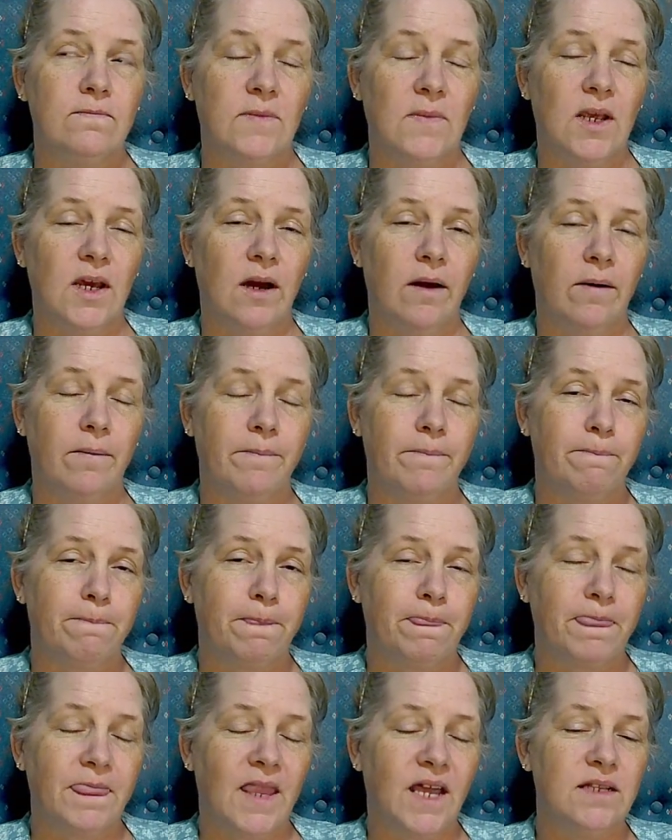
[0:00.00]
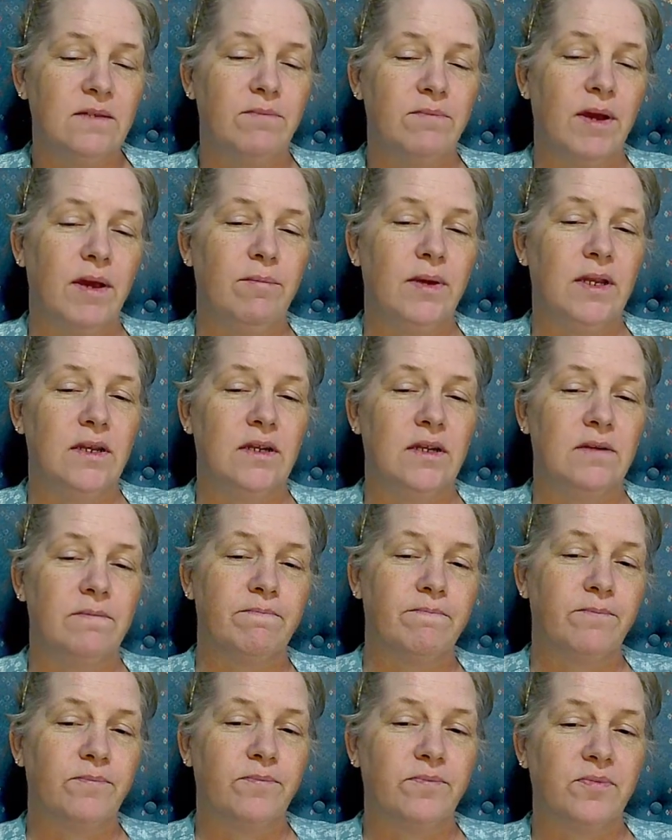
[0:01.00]
Yeah, that's my opinion.
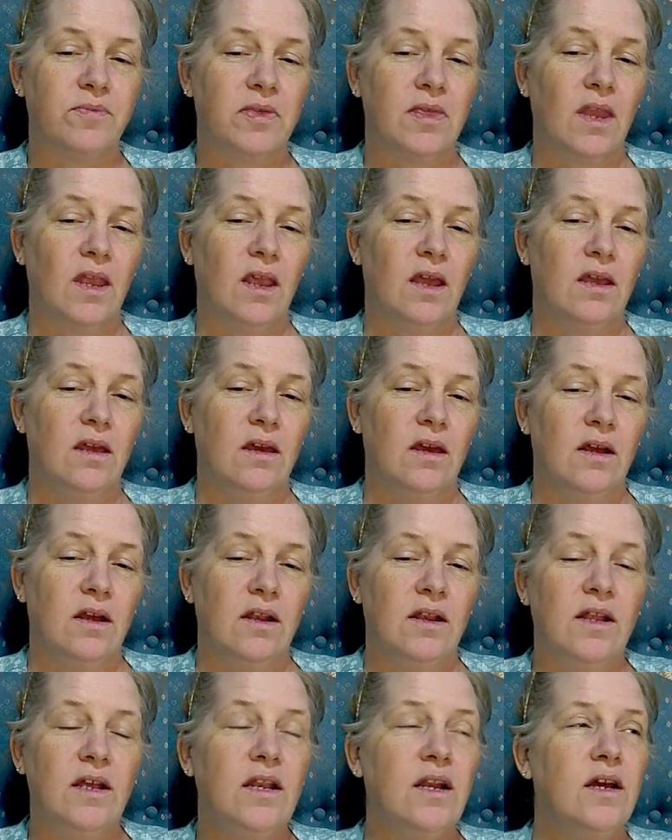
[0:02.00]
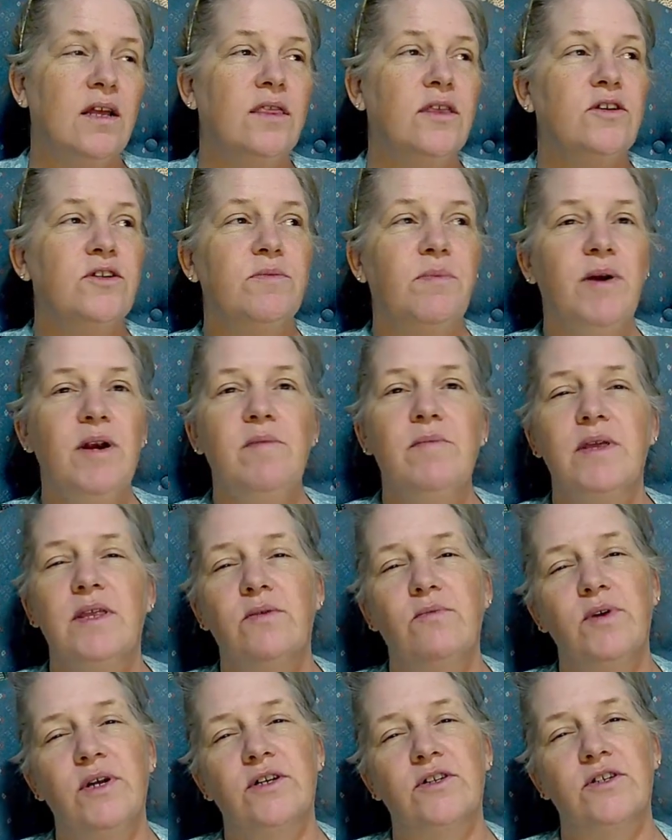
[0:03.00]
And then there's a part of me that
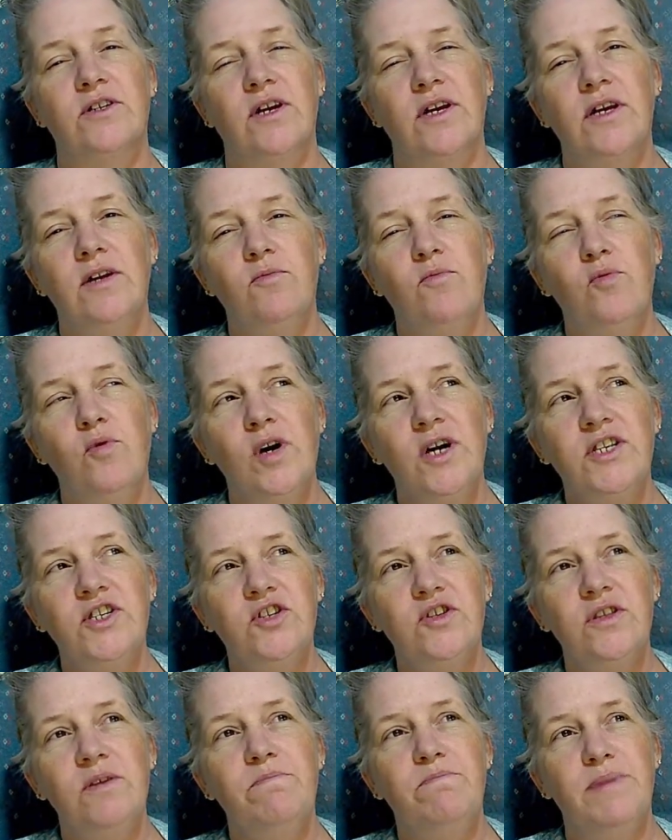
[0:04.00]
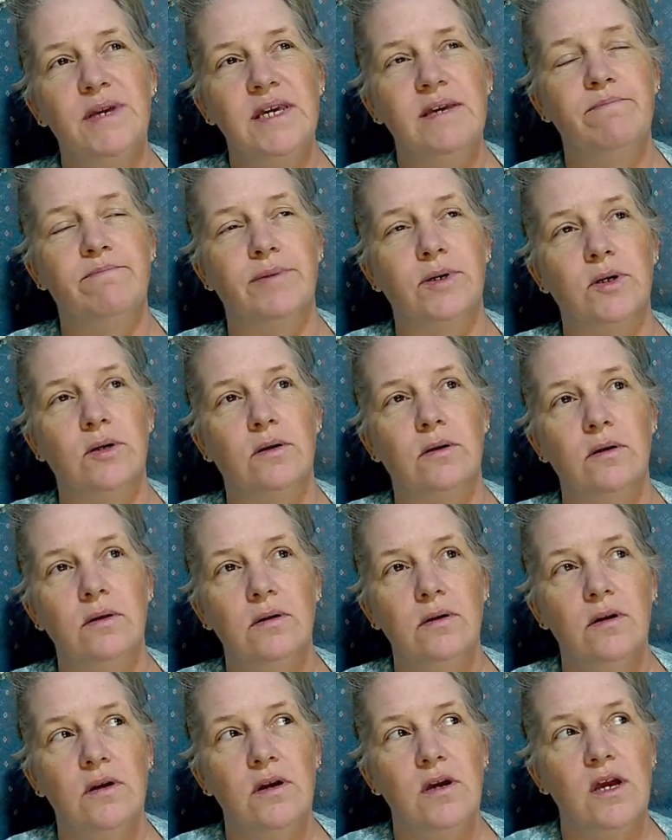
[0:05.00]
wonders, okay, what do the people
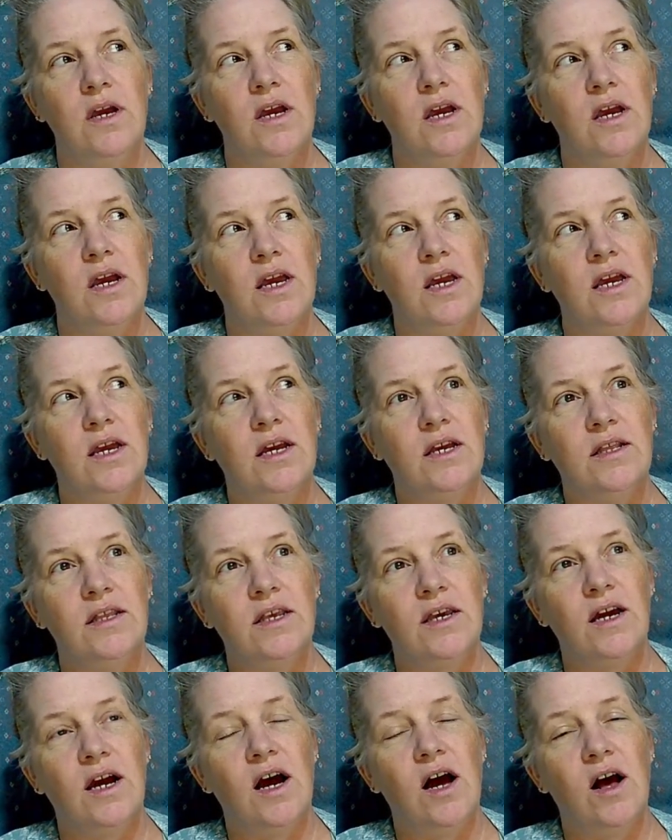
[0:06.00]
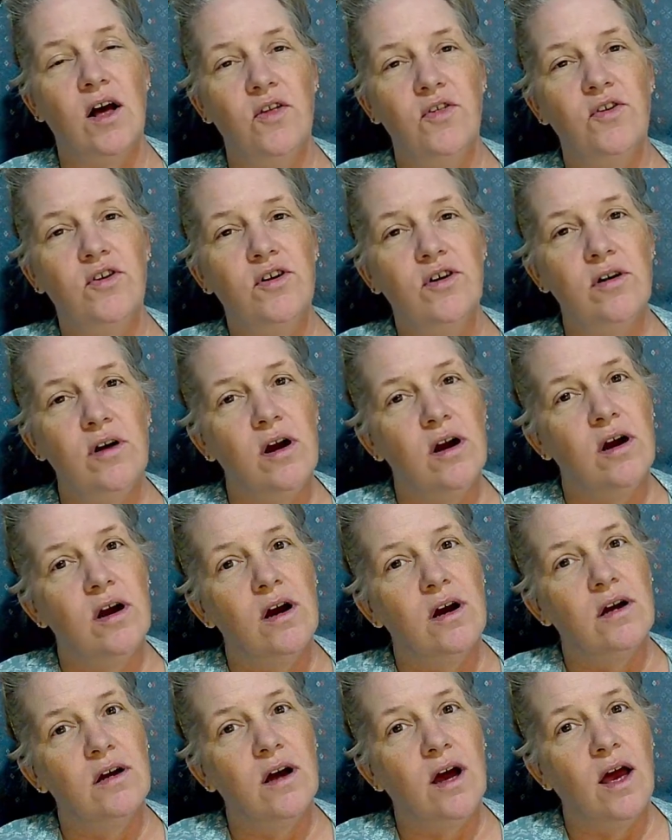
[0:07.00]
in the other
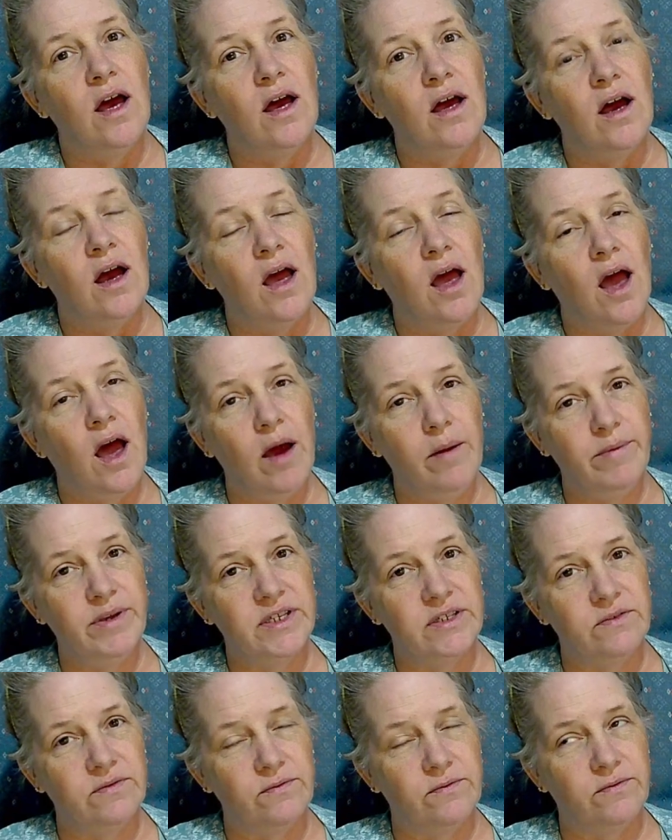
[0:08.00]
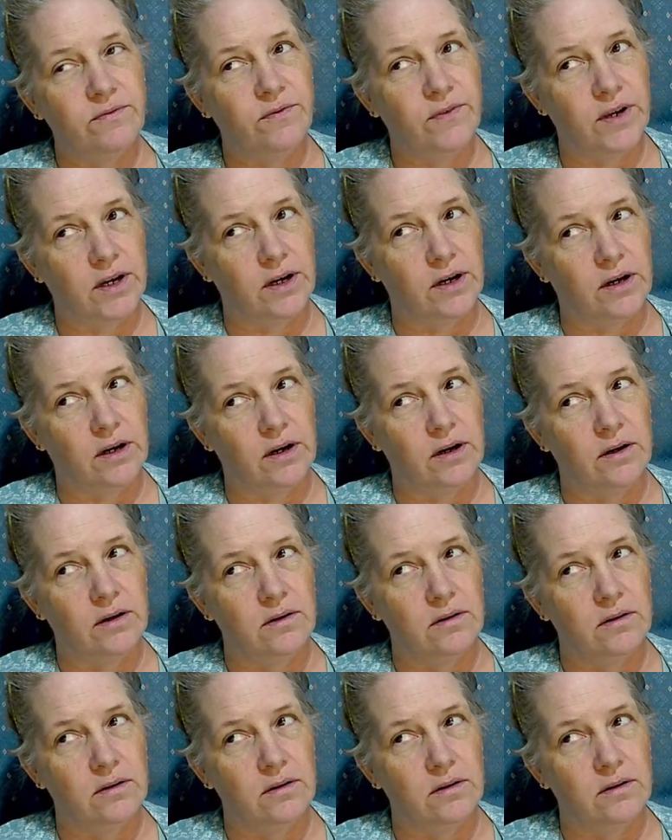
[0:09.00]
hemisphere